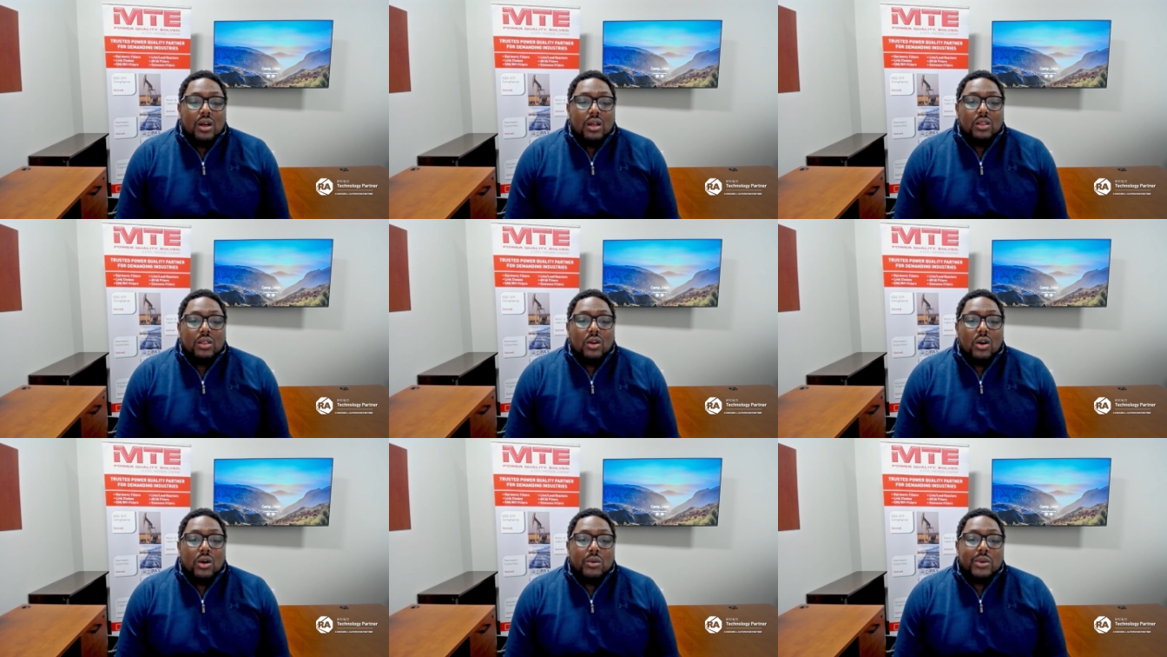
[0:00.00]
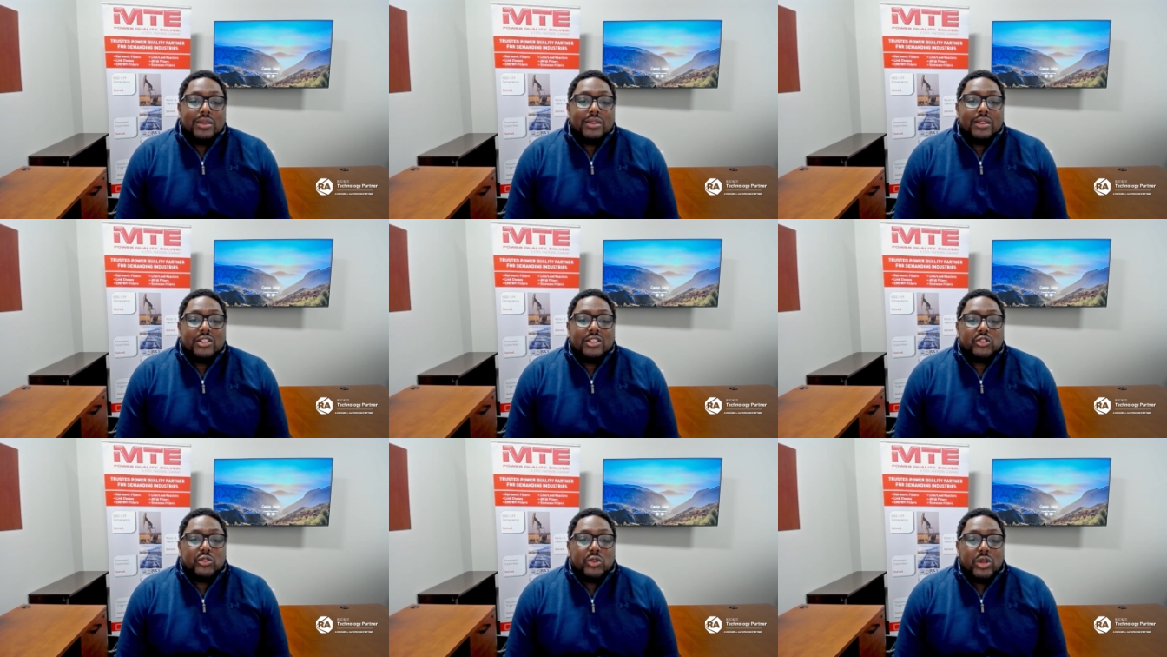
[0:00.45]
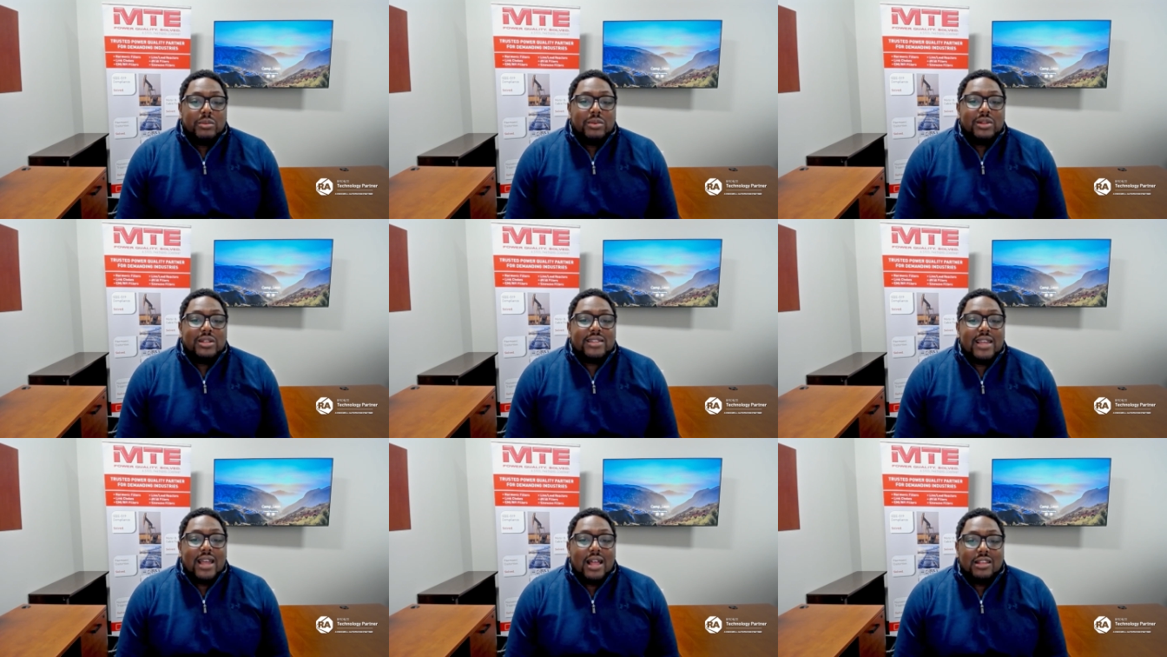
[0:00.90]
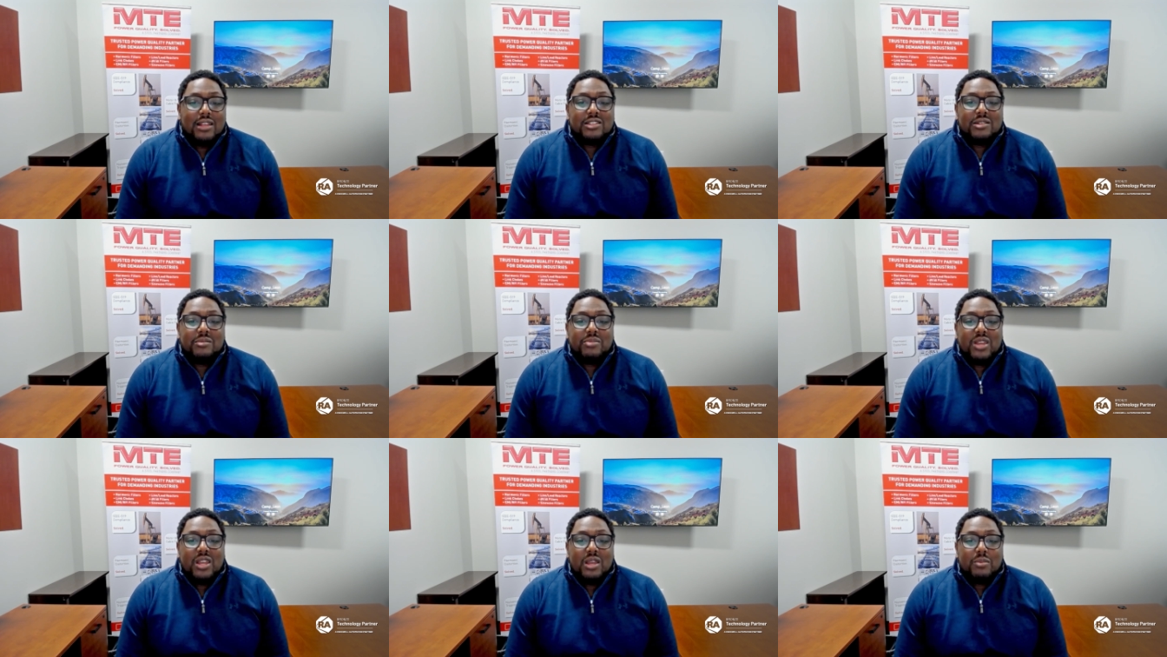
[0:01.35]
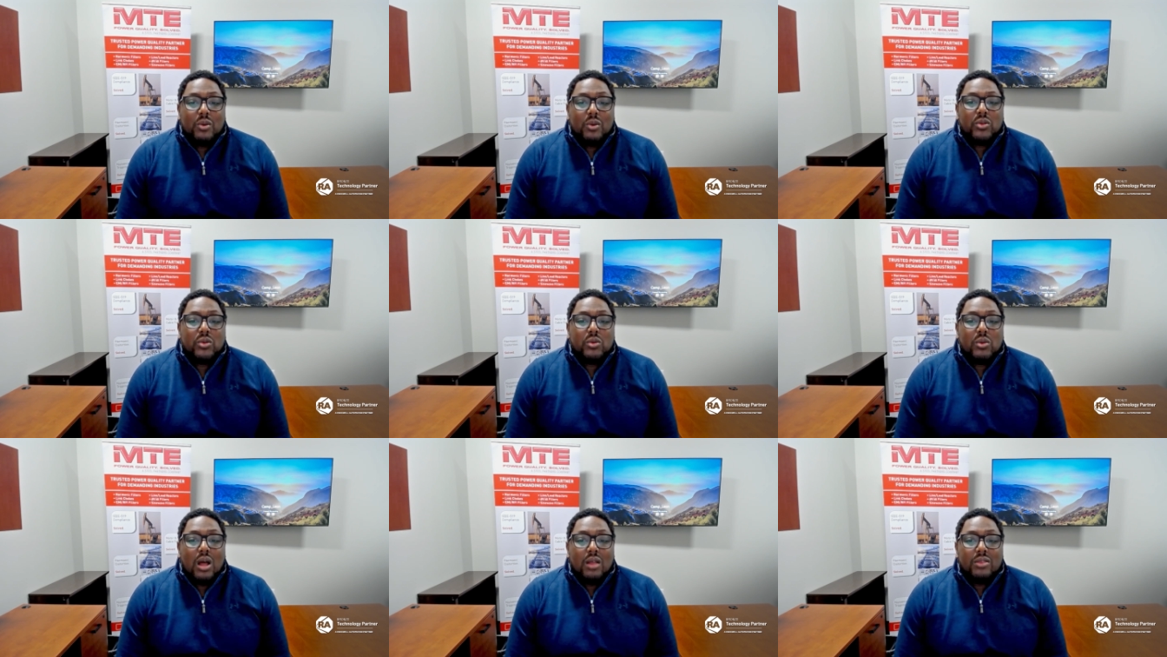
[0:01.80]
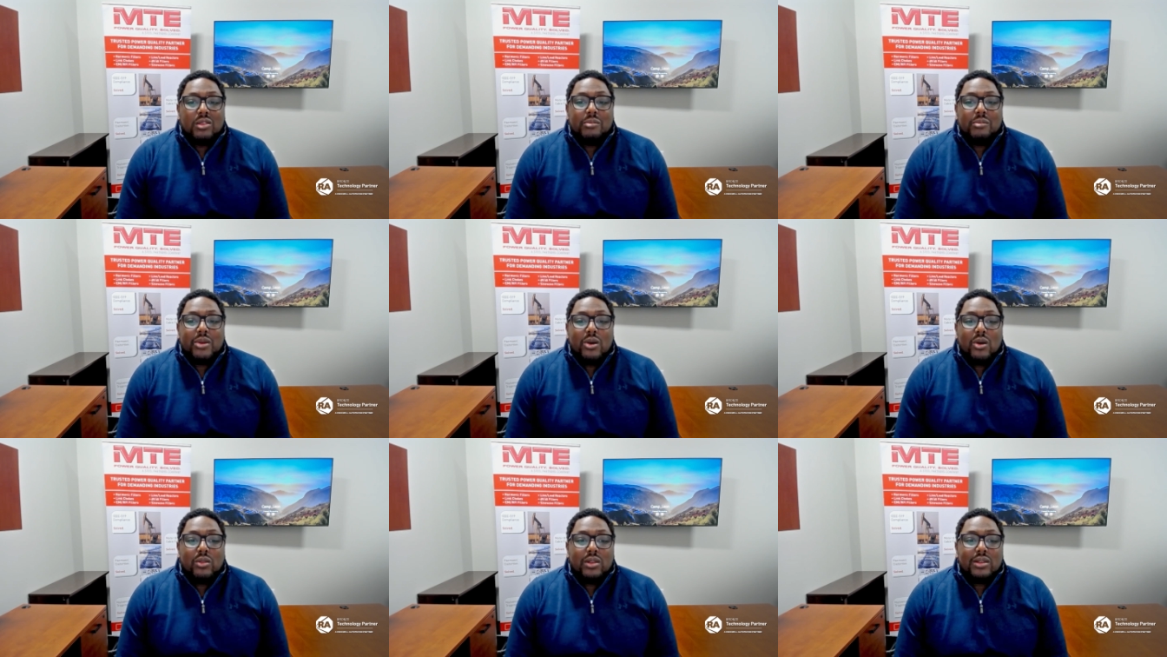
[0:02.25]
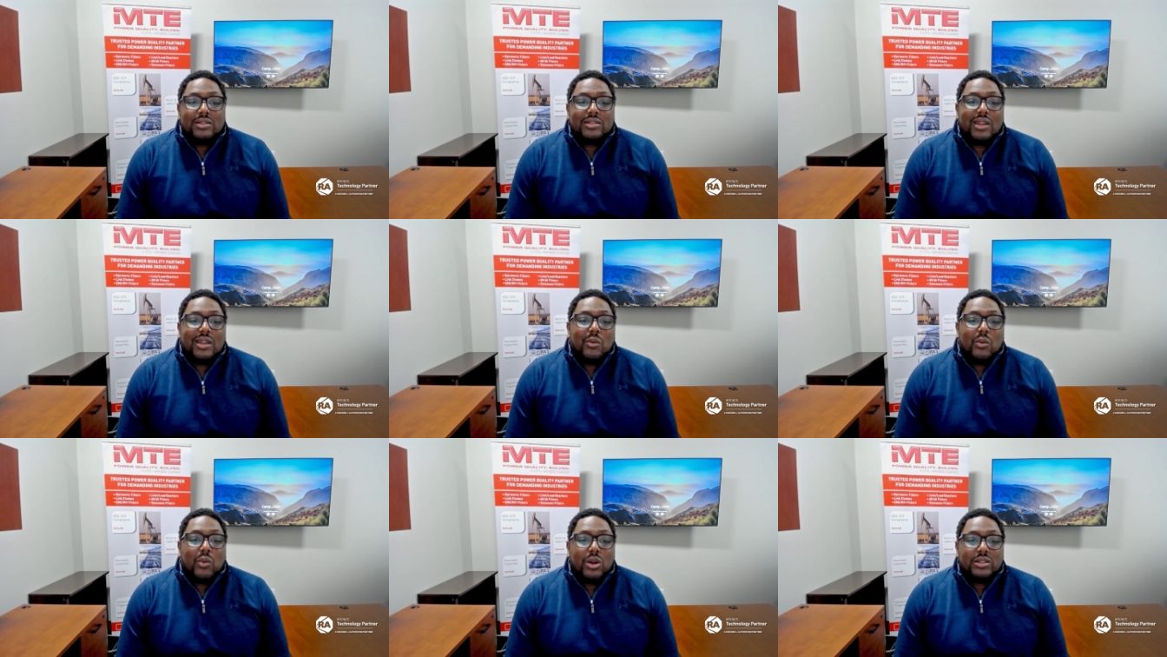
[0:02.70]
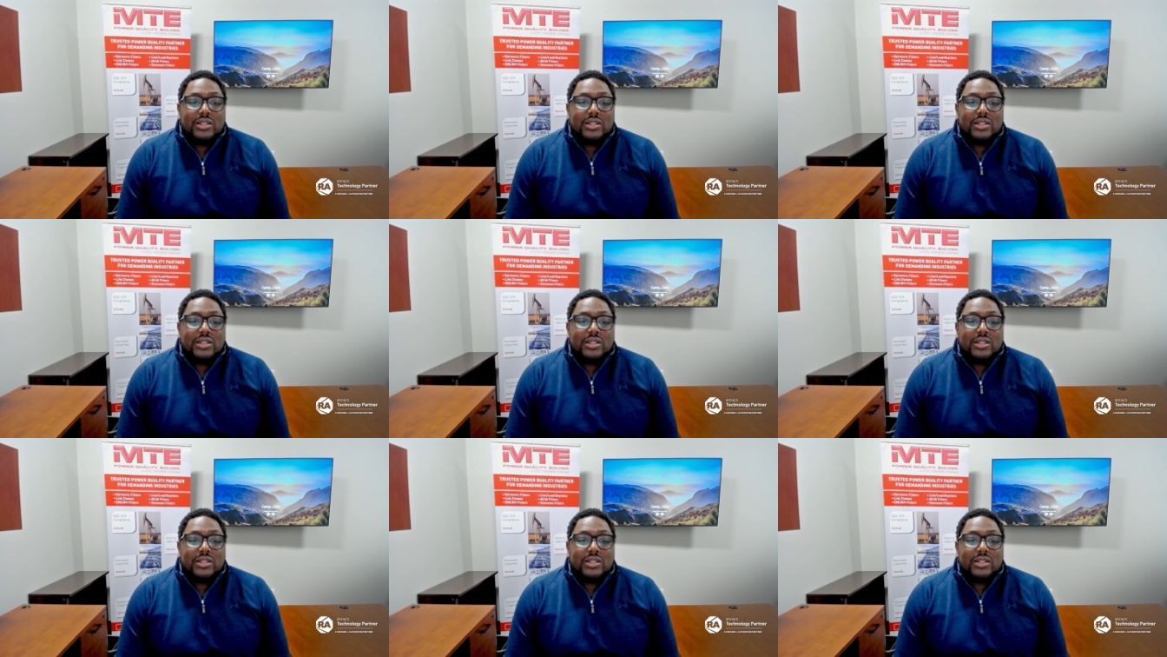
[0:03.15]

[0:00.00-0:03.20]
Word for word: along with extremely talented people throughout the buildings that